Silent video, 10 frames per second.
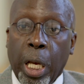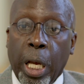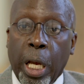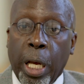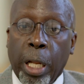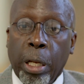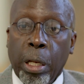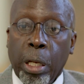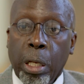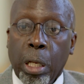
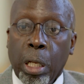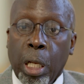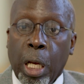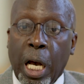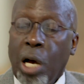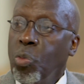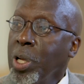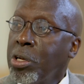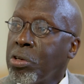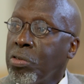And I
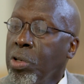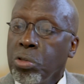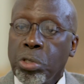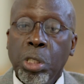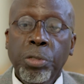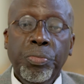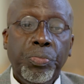went to Crozer